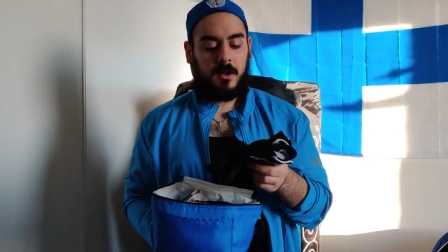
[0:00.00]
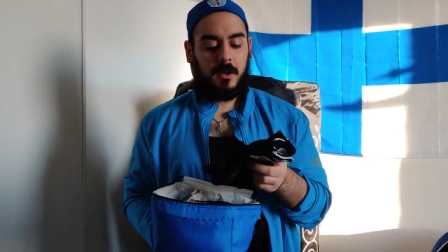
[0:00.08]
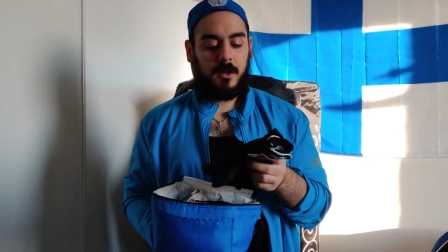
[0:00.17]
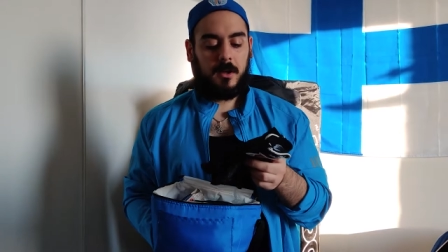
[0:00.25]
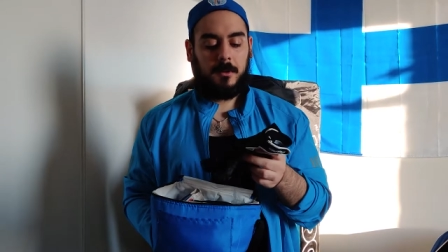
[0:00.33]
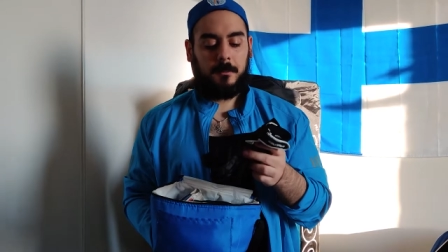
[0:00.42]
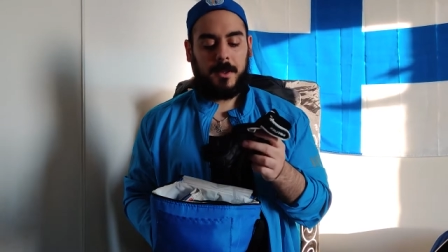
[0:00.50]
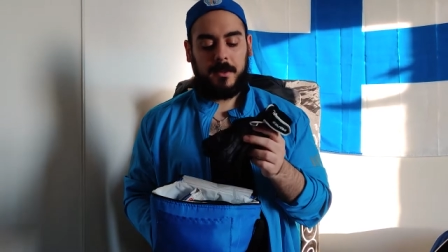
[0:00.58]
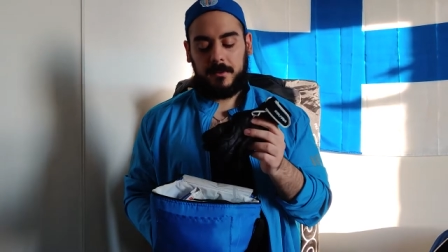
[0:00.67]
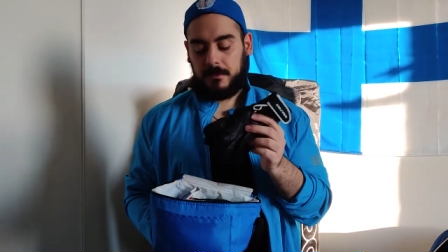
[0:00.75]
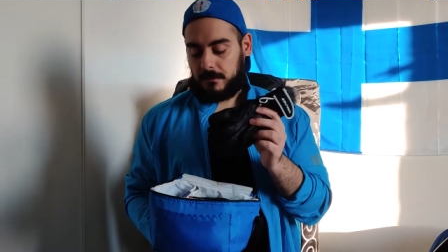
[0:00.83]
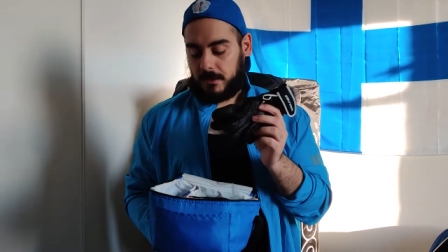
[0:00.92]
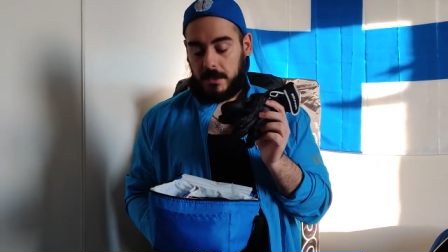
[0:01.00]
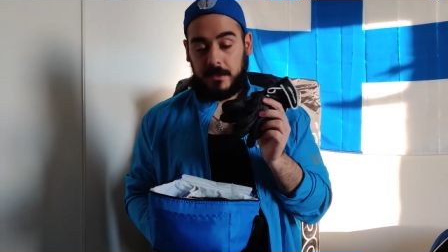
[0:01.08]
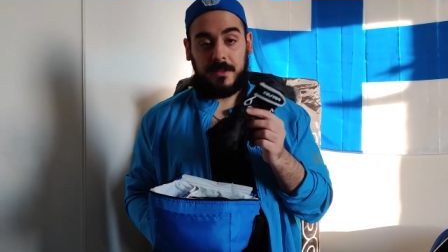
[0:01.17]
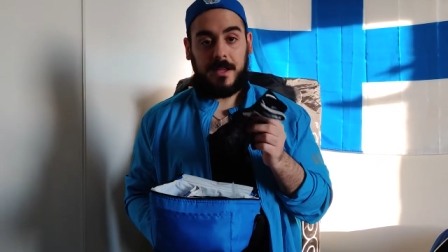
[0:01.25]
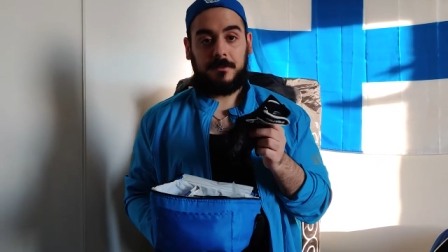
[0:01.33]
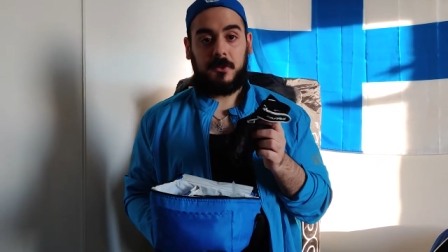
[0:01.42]
And I like
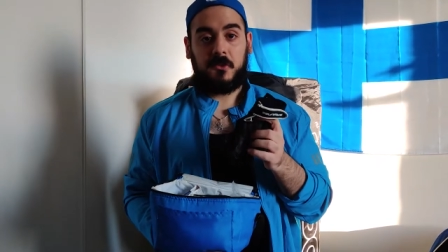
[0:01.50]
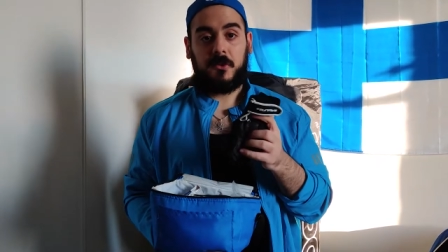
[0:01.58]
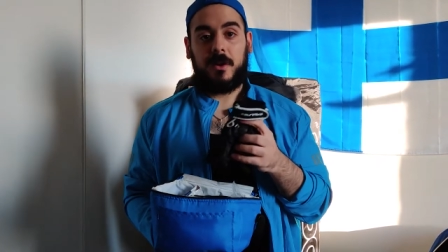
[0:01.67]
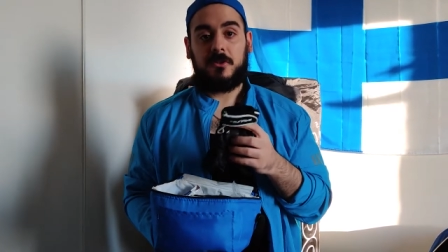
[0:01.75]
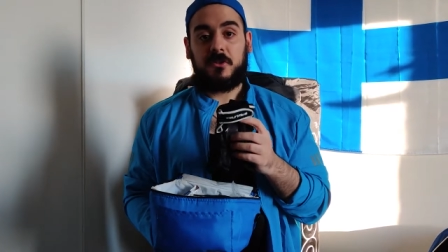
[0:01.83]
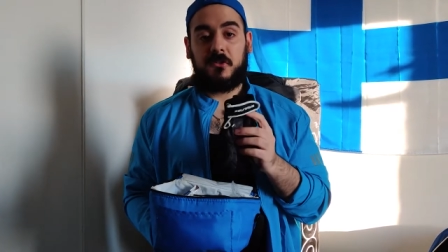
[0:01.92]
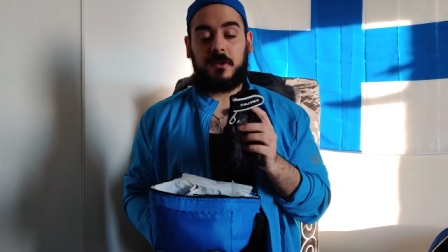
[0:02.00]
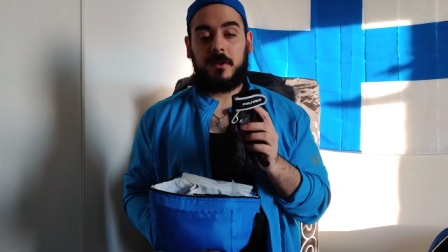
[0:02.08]
to have these around just